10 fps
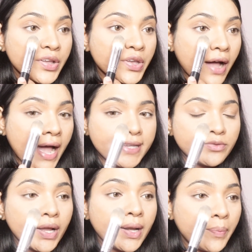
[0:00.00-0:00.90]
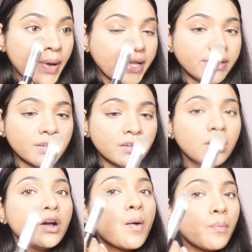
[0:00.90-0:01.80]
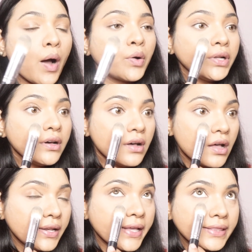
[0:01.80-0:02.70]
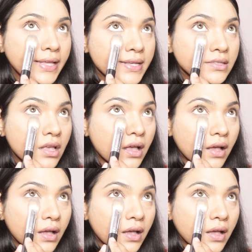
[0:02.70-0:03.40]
your eyes while applying the powder like this.